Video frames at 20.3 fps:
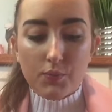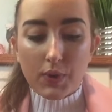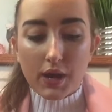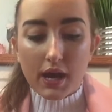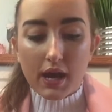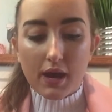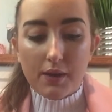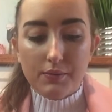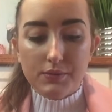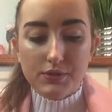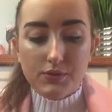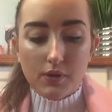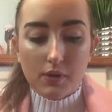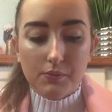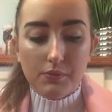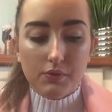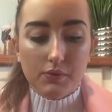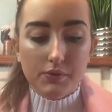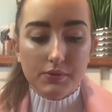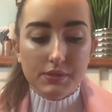Right, so
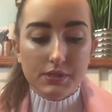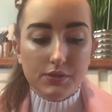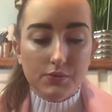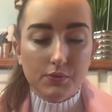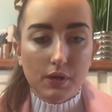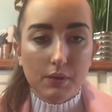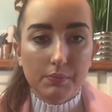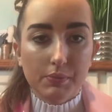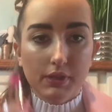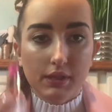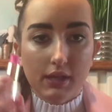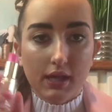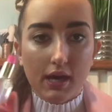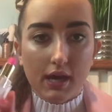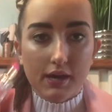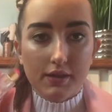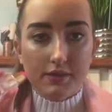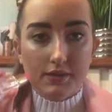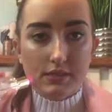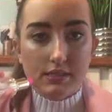I'm going to
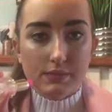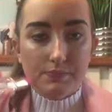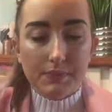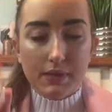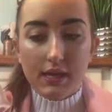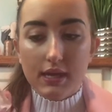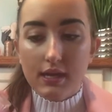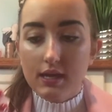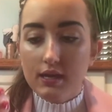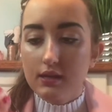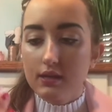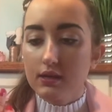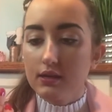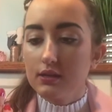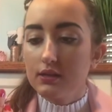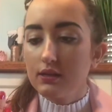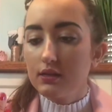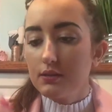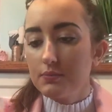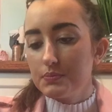apply this pink
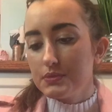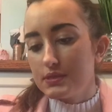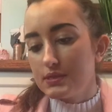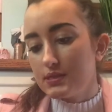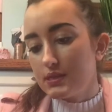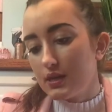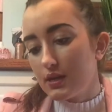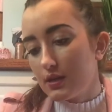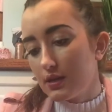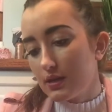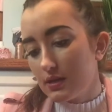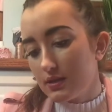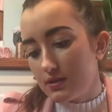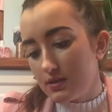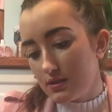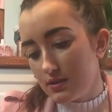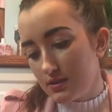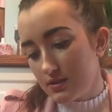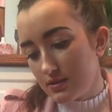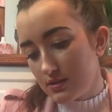lipstick. It
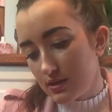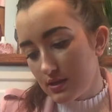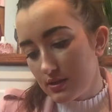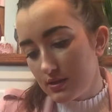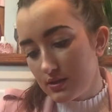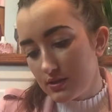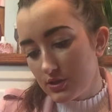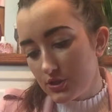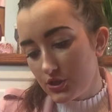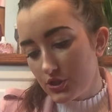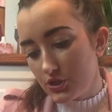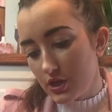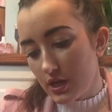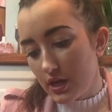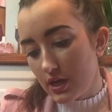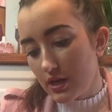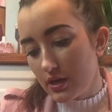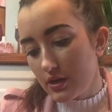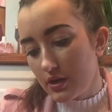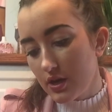is in the
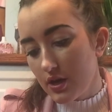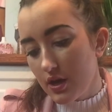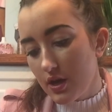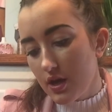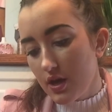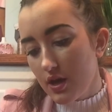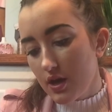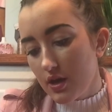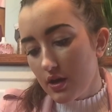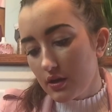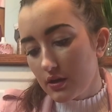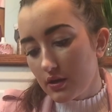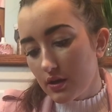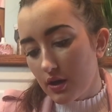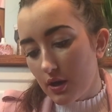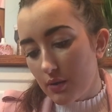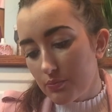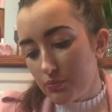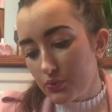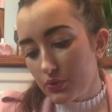shade
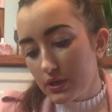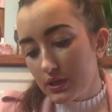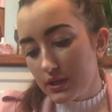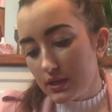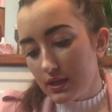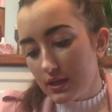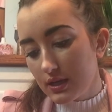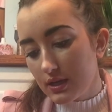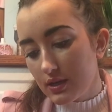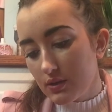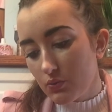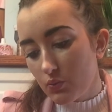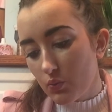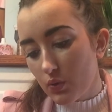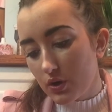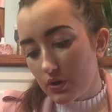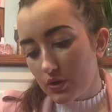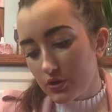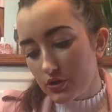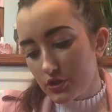Gabrini
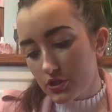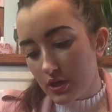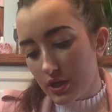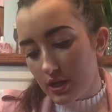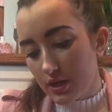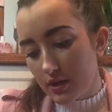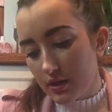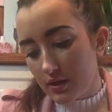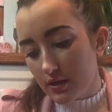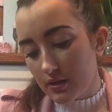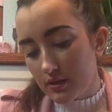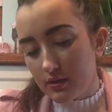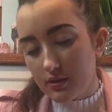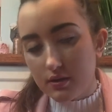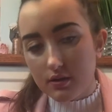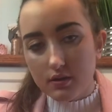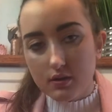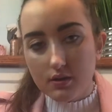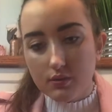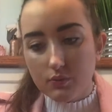Water Shine
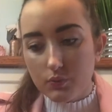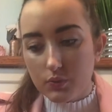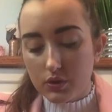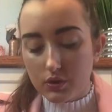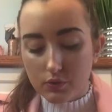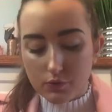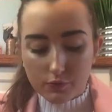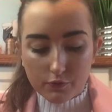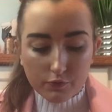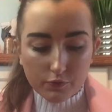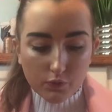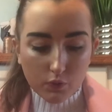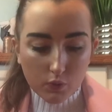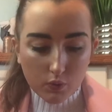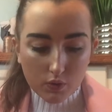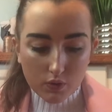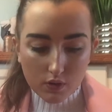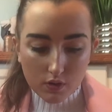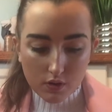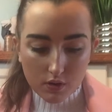
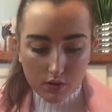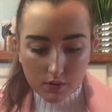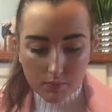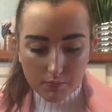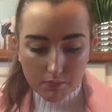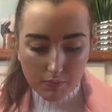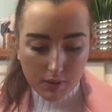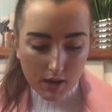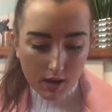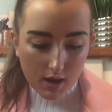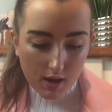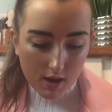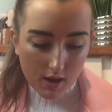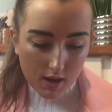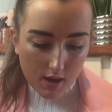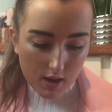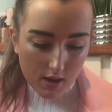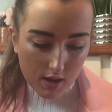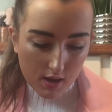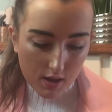104
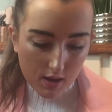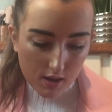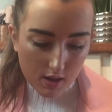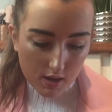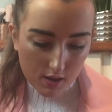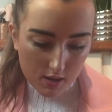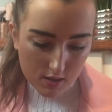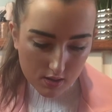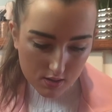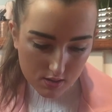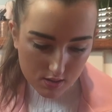by